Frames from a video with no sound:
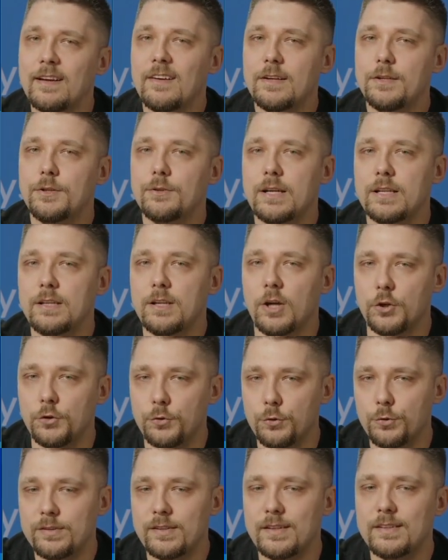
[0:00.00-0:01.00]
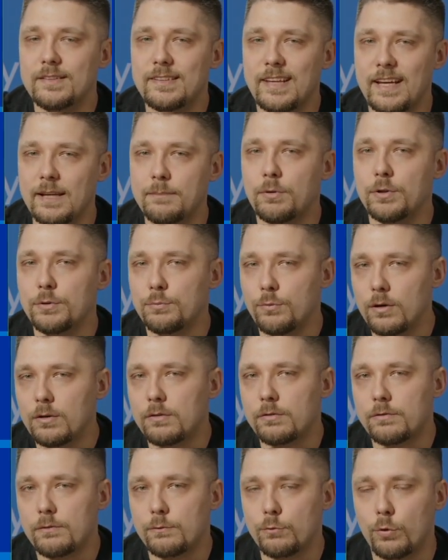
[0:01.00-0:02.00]
You can use SailPoint
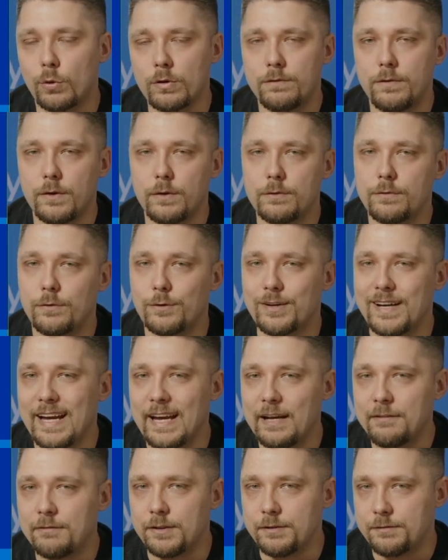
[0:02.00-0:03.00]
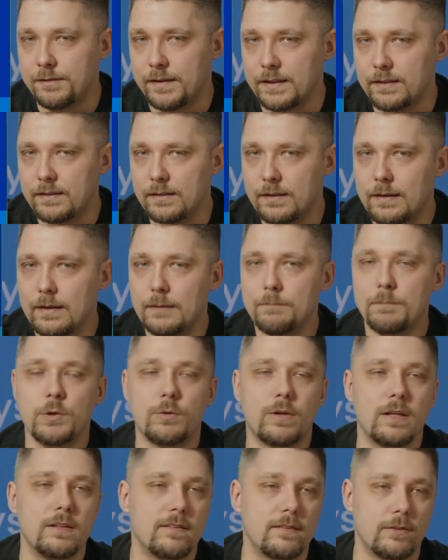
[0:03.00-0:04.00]
workflow for everything. You
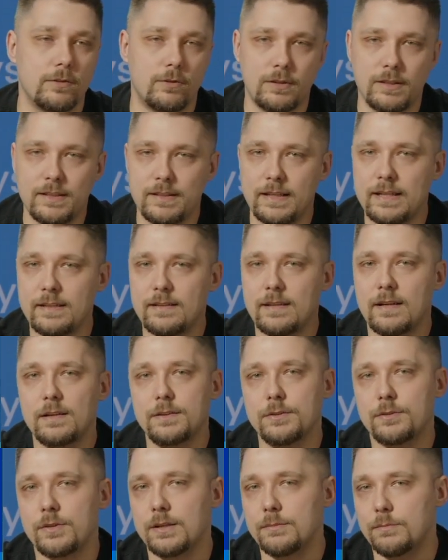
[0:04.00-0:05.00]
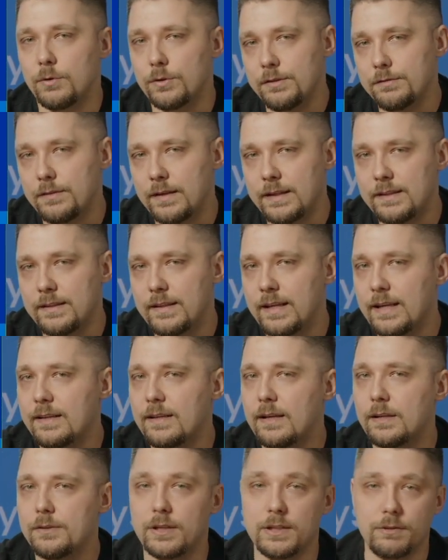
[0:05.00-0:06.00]
can store the data, you can modify the
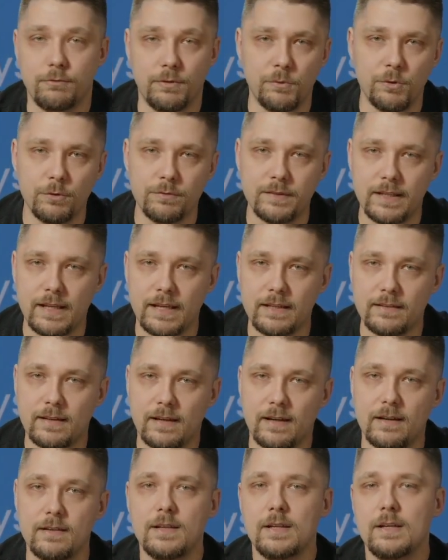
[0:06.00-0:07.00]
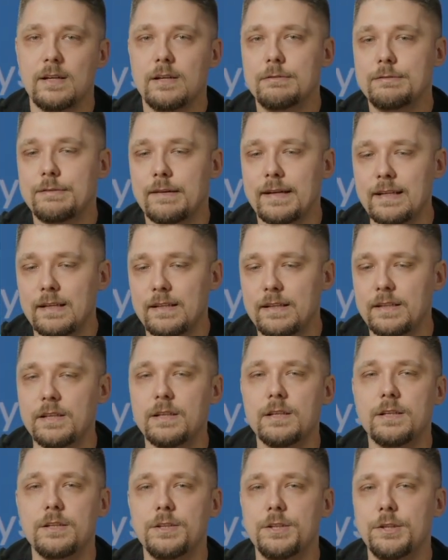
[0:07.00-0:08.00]
data, you can remove the data. Finally,
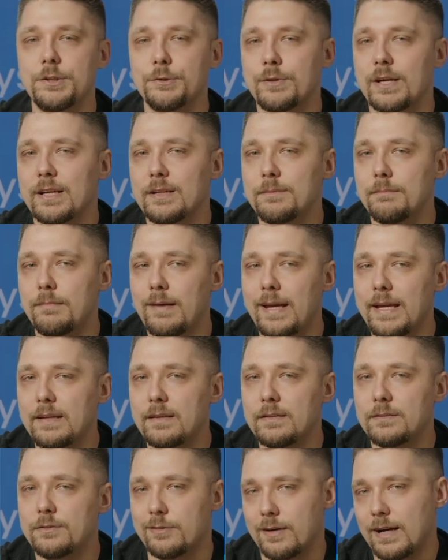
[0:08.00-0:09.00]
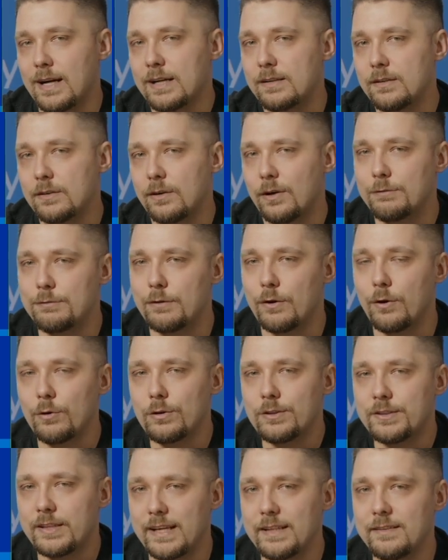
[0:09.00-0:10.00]
you can make track of all
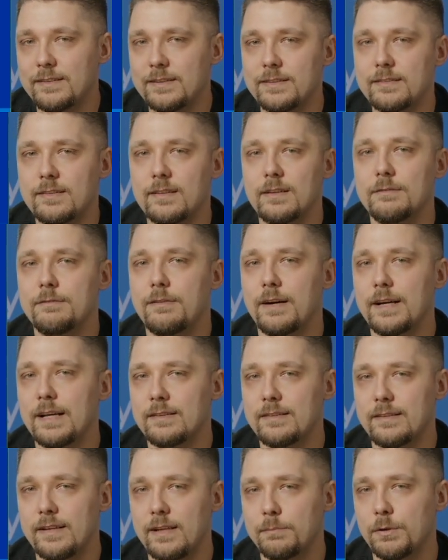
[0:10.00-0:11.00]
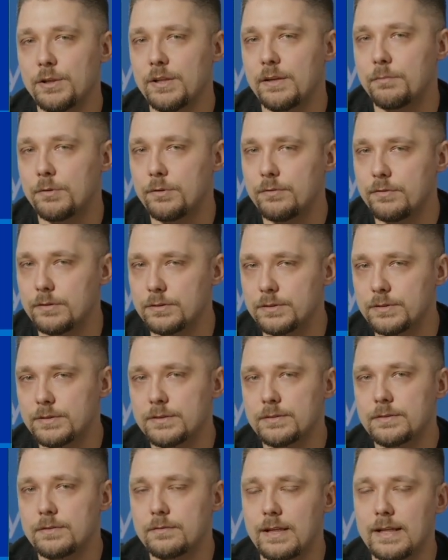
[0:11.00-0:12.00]
changes via SailPoint
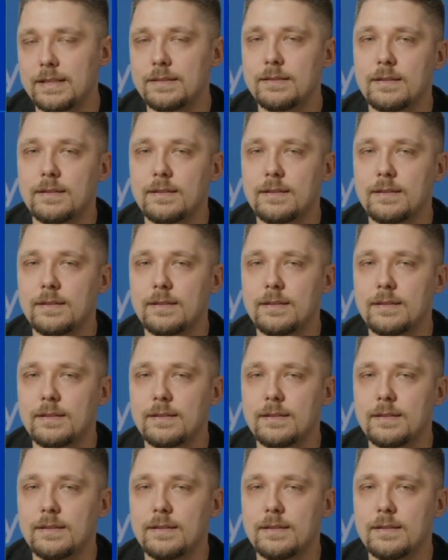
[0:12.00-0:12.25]
approvals, right?